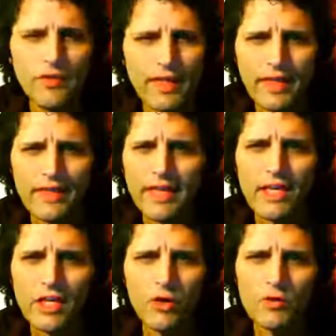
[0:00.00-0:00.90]
Truthfully, they
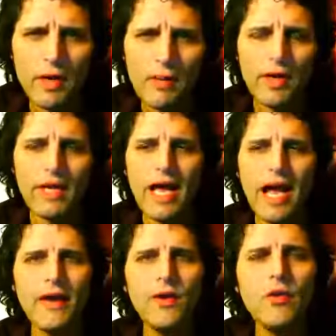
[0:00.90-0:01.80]
didn't lose my
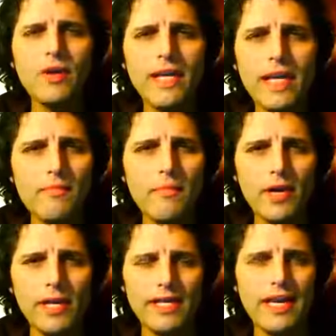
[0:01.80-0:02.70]
money. I don't
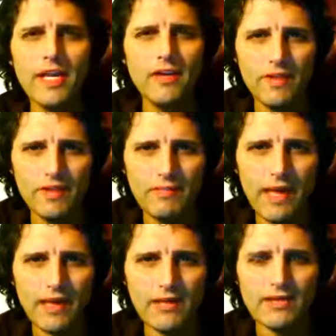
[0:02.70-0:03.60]
keep money in any of
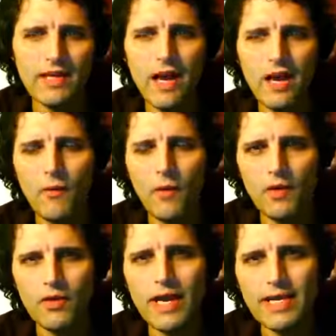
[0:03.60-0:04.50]
these banks.
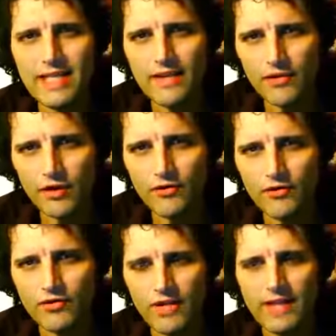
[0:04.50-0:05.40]
You guys have to
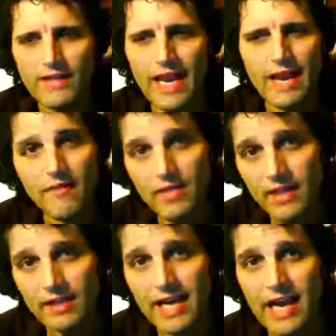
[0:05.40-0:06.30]
understand that
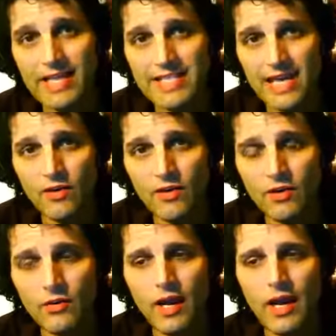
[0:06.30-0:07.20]
everything that I
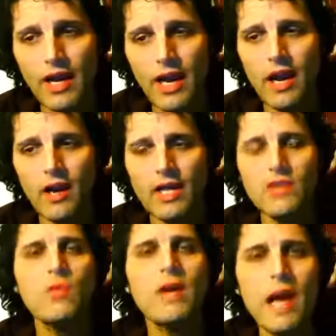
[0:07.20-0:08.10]
tell you
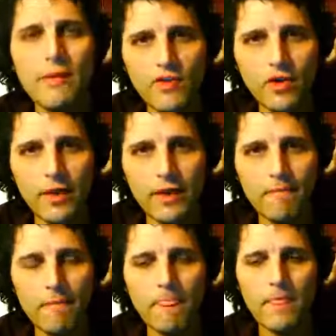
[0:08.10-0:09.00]
is what I'm
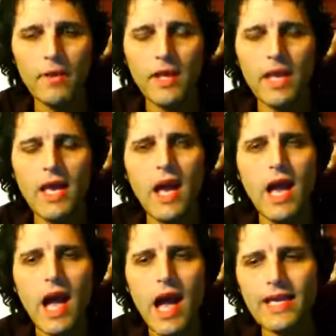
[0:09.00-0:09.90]
doing.
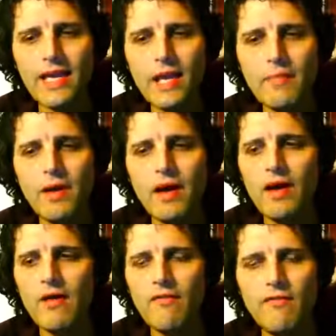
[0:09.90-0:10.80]
Okay? I
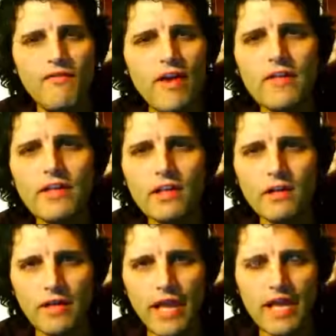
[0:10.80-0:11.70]
keep
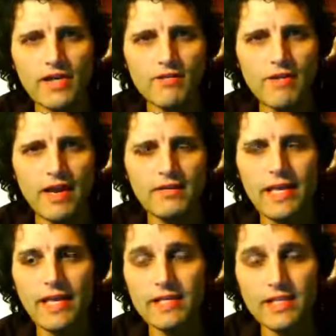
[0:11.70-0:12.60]
very little cash
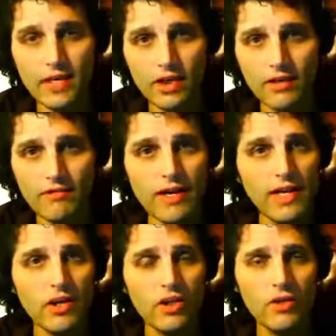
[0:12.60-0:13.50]
around, and it's in a
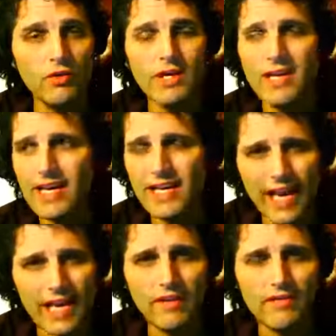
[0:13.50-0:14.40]
credit union,
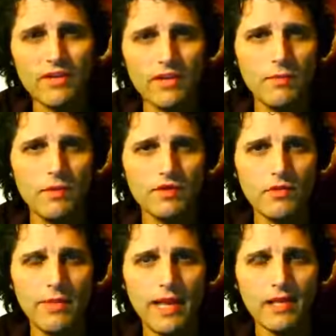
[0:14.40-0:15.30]
not in any of these
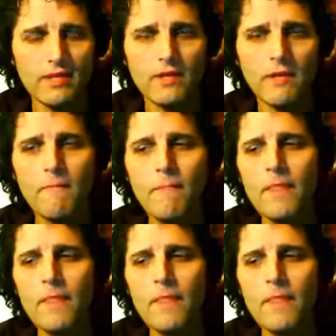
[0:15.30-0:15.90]
commercial banks